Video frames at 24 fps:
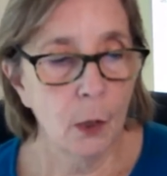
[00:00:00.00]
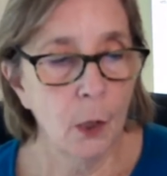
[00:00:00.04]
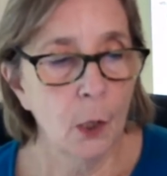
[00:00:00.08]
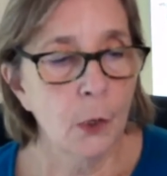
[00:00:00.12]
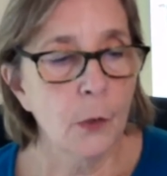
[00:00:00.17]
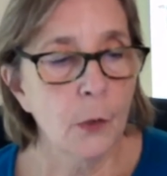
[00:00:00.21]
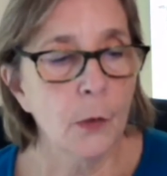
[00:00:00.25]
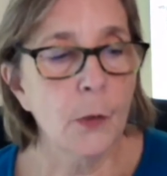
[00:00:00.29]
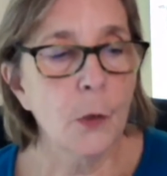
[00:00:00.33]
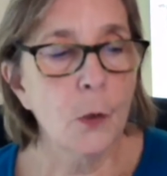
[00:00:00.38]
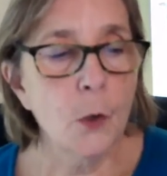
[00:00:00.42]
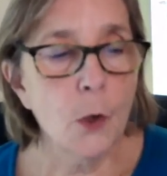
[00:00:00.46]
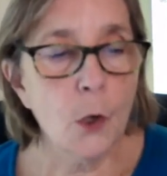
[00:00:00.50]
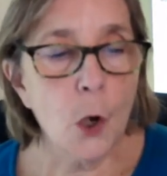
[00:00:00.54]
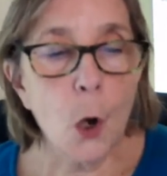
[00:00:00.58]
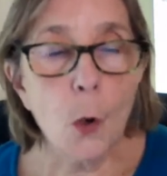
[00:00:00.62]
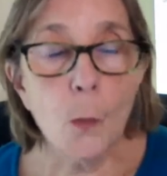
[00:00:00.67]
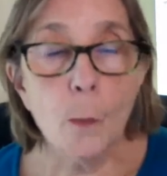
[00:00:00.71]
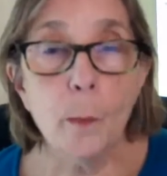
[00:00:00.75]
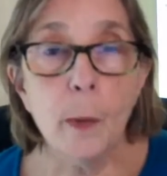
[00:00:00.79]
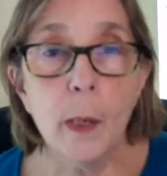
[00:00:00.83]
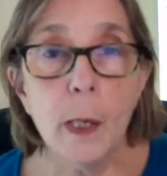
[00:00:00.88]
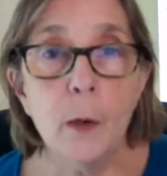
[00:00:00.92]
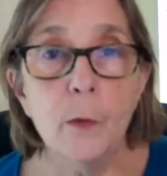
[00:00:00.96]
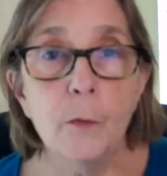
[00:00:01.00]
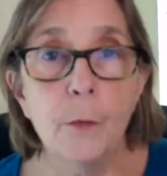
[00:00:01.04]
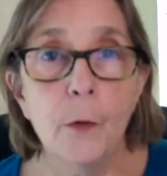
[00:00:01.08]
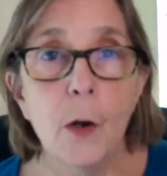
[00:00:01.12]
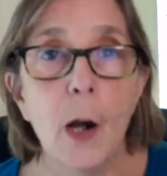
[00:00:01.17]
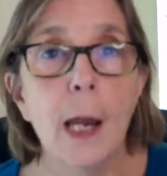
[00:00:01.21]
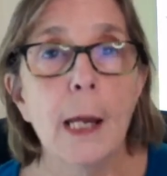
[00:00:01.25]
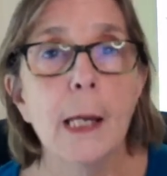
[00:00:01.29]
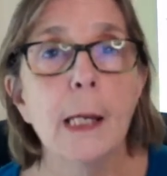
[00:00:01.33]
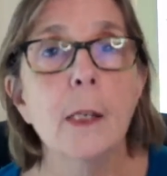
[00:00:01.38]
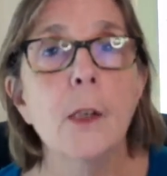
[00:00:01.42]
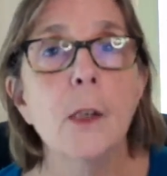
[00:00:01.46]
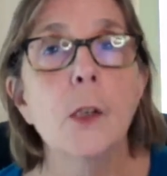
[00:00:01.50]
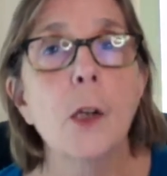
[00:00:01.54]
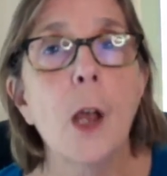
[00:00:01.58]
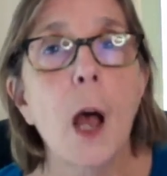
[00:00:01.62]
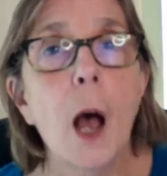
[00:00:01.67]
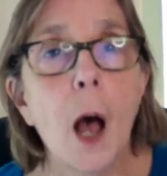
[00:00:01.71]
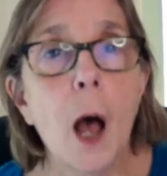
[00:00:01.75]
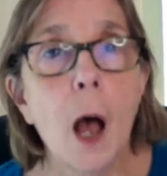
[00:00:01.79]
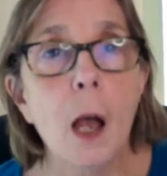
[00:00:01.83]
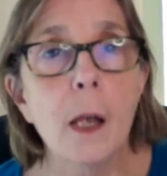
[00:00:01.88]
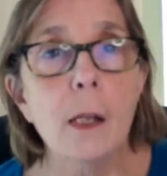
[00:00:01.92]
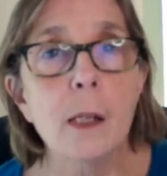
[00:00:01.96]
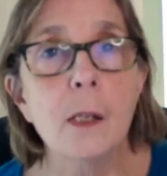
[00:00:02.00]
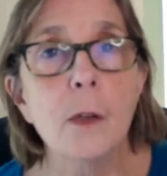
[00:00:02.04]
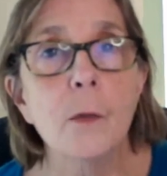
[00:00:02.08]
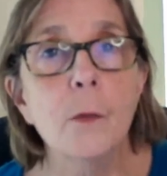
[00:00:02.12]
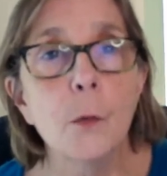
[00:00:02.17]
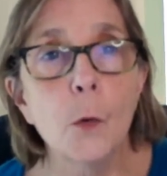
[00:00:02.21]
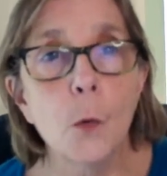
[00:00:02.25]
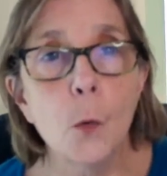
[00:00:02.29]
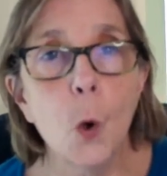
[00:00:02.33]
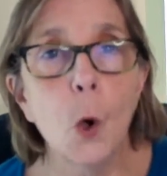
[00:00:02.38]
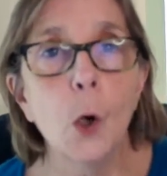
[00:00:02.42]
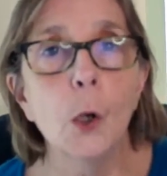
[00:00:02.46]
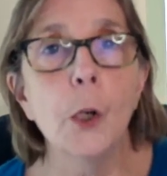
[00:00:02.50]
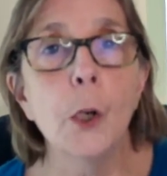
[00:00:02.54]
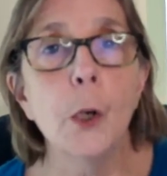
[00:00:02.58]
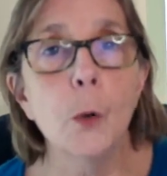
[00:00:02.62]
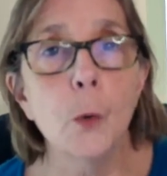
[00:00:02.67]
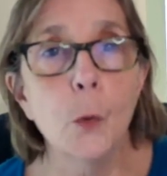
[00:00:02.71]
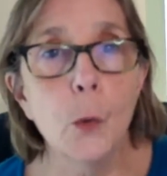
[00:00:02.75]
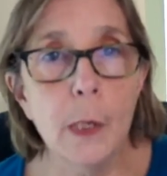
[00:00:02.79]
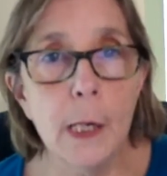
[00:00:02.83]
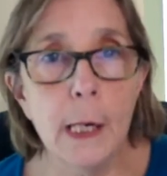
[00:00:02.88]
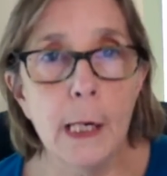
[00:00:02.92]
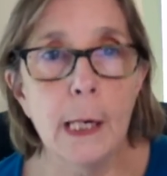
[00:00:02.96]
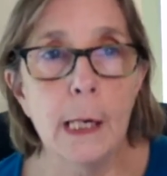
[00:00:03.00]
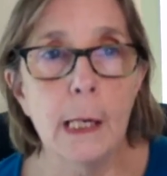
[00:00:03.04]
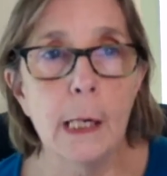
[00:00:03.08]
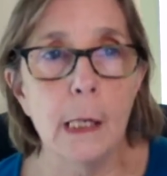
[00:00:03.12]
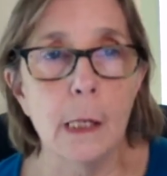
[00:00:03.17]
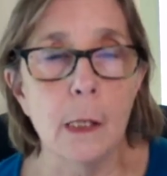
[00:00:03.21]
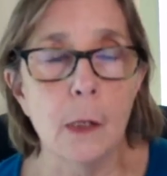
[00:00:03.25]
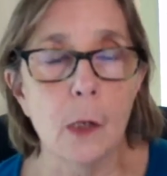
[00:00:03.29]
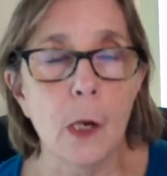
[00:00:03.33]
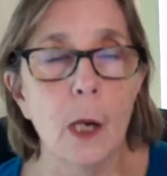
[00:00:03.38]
So don't be afraid to ask for what you need.